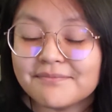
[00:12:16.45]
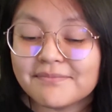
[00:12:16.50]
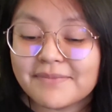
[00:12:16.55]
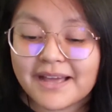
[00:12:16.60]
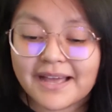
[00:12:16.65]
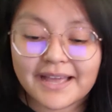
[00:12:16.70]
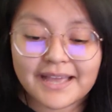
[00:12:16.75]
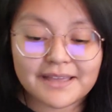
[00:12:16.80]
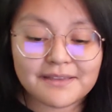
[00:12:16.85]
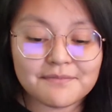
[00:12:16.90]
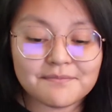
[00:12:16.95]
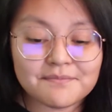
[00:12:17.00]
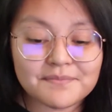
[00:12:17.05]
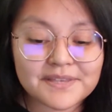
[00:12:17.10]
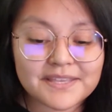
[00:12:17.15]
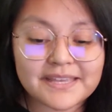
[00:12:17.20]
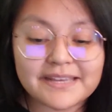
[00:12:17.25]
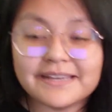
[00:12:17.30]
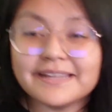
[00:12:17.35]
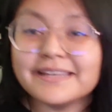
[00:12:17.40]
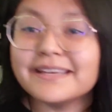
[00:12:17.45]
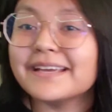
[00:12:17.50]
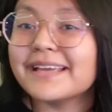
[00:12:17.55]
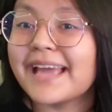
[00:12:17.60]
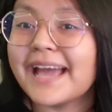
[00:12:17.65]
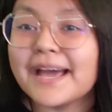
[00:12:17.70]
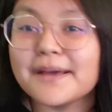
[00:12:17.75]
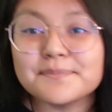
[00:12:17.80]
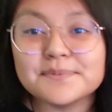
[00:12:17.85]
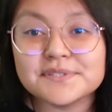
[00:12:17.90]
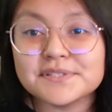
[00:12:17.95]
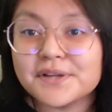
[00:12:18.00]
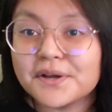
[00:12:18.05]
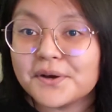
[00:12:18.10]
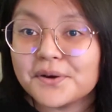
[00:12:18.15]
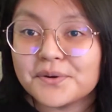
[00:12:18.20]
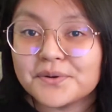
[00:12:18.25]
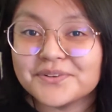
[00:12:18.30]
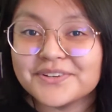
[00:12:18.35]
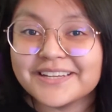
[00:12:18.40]
I'm beginning a
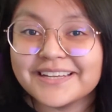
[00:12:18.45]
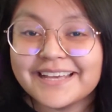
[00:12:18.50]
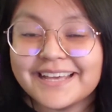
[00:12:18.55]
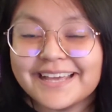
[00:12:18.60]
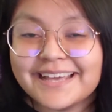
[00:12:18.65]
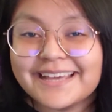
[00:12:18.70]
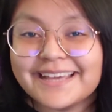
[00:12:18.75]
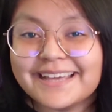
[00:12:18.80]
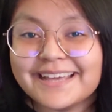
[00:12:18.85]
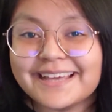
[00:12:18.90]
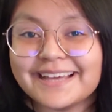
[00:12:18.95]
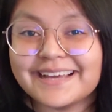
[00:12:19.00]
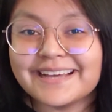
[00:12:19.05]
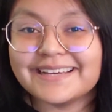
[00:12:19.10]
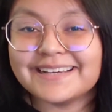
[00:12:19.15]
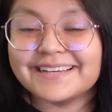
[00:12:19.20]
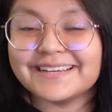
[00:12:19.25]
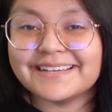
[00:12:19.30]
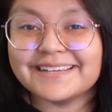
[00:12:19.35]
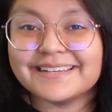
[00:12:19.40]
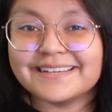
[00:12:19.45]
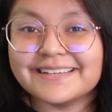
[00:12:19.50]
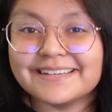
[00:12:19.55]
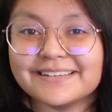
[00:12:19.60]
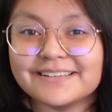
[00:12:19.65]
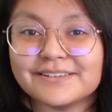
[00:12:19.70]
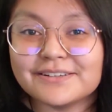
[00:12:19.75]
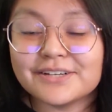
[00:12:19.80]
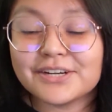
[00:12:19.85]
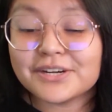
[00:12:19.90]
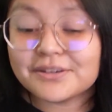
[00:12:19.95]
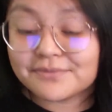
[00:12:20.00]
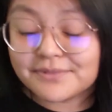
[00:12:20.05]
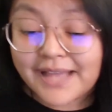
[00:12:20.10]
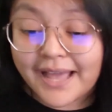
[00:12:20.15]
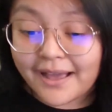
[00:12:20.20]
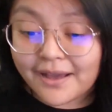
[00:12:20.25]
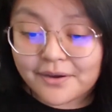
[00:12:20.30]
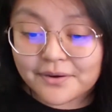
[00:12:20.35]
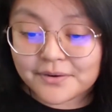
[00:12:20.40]
capstone
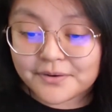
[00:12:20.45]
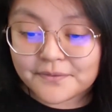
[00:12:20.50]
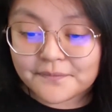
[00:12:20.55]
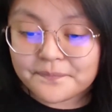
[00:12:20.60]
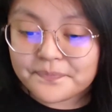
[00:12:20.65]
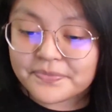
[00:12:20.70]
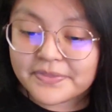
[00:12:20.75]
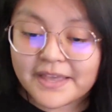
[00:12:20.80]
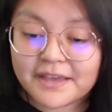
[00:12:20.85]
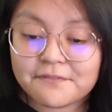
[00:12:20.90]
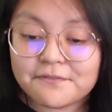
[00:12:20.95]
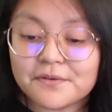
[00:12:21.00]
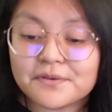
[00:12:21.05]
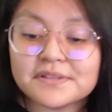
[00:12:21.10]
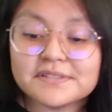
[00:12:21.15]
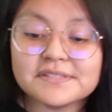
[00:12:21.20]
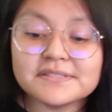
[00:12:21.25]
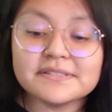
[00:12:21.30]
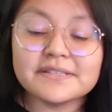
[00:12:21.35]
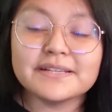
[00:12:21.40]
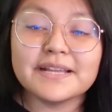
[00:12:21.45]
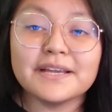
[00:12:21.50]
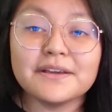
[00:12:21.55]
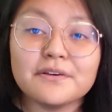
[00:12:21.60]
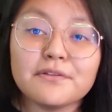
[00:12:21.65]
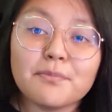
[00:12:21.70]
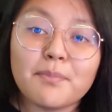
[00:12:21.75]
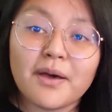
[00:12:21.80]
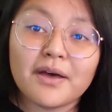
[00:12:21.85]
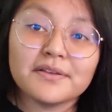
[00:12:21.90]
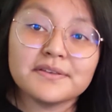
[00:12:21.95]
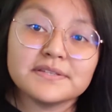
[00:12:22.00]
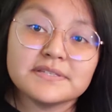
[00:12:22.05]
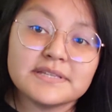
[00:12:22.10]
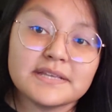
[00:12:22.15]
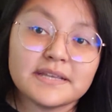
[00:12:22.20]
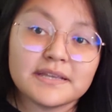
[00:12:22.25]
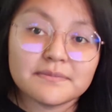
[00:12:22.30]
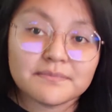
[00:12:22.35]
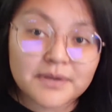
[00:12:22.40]
now that focuses on health
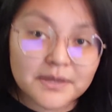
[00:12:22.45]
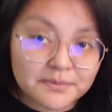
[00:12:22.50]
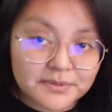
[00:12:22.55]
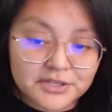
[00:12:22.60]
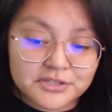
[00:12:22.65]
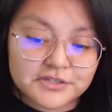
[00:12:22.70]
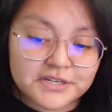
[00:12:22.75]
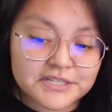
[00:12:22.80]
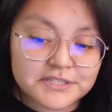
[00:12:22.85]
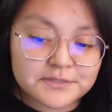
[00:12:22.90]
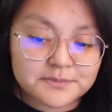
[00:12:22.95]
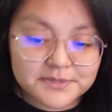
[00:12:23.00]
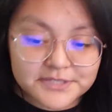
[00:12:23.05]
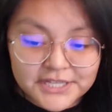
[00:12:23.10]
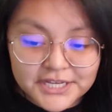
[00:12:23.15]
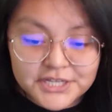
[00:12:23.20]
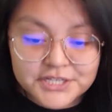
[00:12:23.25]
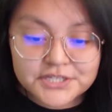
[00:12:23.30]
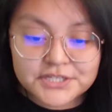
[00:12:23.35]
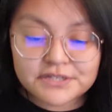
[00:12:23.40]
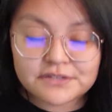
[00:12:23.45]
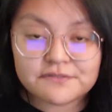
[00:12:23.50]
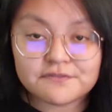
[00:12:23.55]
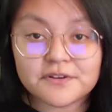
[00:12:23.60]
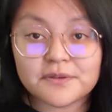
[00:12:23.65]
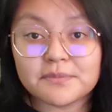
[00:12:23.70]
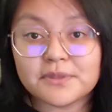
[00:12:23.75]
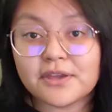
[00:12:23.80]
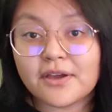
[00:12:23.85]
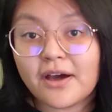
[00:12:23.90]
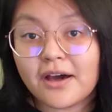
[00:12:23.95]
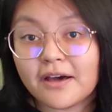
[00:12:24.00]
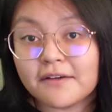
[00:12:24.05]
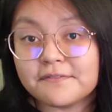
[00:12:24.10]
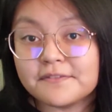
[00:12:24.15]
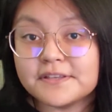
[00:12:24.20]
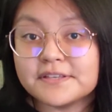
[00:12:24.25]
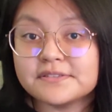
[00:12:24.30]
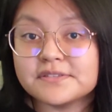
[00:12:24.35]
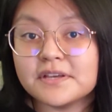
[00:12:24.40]
policy and public transportation from the
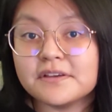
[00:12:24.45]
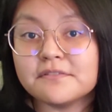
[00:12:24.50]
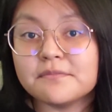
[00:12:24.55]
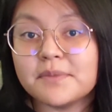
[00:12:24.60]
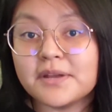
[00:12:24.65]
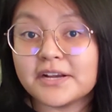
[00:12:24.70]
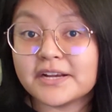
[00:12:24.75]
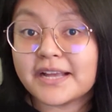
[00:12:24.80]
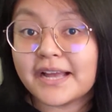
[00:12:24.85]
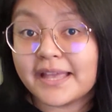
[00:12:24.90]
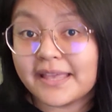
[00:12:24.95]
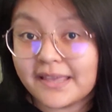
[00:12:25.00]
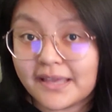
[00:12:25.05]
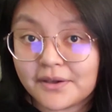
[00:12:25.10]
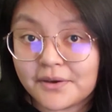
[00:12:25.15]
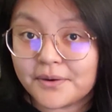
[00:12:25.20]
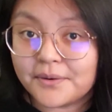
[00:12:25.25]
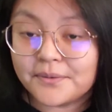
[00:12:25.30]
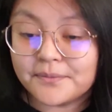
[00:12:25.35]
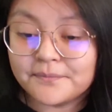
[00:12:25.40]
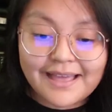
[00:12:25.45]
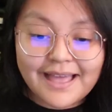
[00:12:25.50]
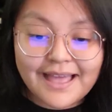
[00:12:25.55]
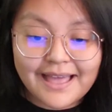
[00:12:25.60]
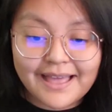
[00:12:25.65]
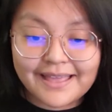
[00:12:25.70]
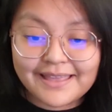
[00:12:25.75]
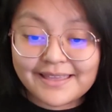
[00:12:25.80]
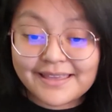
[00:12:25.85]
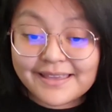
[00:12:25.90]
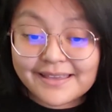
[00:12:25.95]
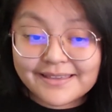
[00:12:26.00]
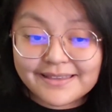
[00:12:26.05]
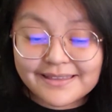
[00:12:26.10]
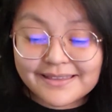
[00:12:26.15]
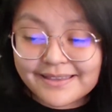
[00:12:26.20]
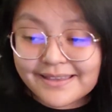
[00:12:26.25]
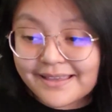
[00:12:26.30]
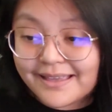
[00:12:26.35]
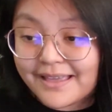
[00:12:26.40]
Office of Mayor Gallego.
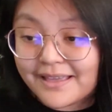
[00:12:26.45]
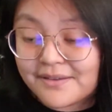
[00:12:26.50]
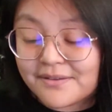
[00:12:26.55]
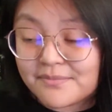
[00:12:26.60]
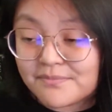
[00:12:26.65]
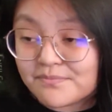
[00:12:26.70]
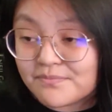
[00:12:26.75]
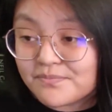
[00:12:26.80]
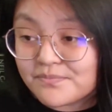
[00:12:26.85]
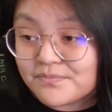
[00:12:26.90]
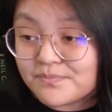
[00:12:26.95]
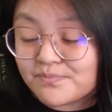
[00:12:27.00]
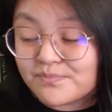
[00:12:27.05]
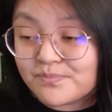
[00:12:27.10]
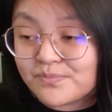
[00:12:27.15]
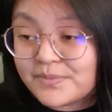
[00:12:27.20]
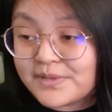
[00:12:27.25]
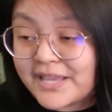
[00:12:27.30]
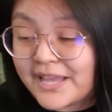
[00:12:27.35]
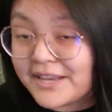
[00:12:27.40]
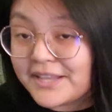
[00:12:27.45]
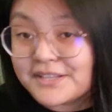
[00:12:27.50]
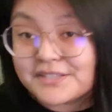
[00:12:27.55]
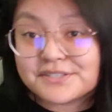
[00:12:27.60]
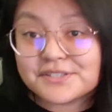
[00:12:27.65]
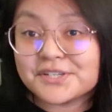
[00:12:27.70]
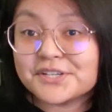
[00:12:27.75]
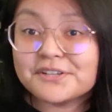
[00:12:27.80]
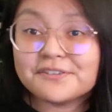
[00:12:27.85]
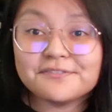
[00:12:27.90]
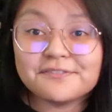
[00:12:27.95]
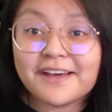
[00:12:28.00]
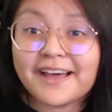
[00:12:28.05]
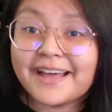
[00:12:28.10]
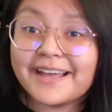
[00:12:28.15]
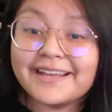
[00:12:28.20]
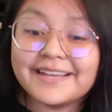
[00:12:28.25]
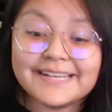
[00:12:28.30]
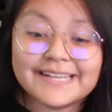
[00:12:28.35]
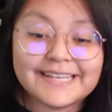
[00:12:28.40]
I am getting
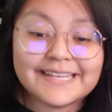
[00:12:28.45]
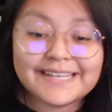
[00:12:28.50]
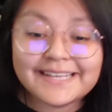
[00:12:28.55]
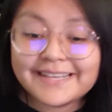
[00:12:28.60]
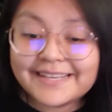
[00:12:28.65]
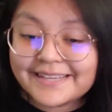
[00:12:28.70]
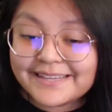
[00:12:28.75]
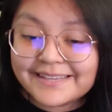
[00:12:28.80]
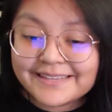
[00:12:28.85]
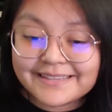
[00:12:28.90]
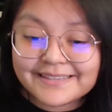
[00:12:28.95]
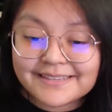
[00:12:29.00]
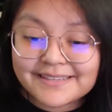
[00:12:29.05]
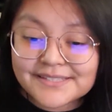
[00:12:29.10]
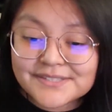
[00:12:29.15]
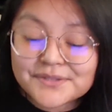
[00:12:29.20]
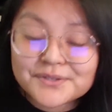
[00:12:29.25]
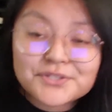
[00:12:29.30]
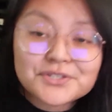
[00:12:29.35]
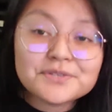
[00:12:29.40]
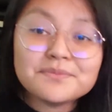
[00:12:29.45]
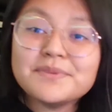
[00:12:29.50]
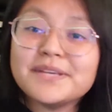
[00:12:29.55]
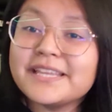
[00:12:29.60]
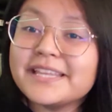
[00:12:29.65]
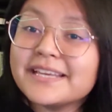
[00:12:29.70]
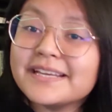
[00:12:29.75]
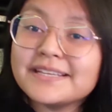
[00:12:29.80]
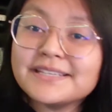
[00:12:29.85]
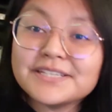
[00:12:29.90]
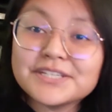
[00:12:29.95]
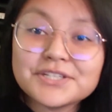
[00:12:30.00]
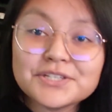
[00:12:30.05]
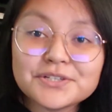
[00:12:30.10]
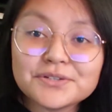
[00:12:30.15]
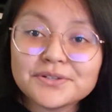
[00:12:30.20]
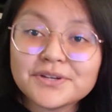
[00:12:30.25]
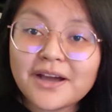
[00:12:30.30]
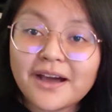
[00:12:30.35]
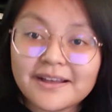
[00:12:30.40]
certified in social media,
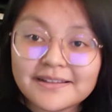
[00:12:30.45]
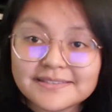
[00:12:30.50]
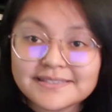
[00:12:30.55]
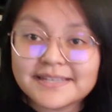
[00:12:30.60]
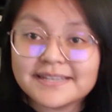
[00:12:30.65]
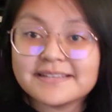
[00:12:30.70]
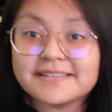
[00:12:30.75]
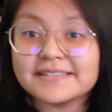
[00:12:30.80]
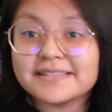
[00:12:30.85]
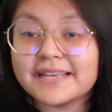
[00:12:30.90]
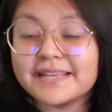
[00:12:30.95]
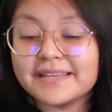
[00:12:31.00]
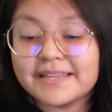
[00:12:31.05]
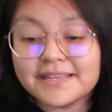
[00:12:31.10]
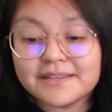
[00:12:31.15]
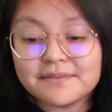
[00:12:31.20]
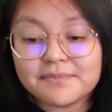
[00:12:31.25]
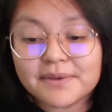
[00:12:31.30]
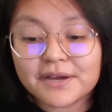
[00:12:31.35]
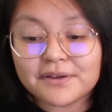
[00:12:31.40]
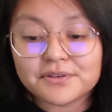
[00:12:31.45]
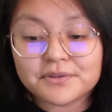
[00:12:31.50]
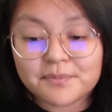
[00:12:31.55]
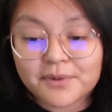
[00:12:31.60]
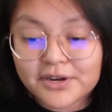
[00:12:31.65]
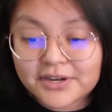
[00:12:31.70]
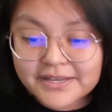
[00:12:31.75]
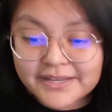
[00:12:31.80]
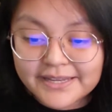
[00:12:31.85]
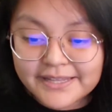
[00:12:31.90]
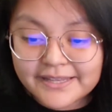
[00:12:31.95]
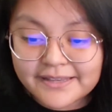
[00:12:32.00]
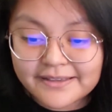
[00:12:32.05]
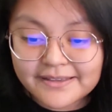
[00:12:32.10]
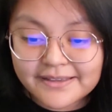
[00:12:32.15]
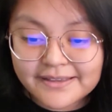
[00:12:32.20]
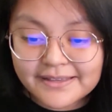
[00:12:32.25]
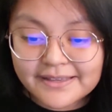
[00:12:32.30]
digital content, and inbound marketing,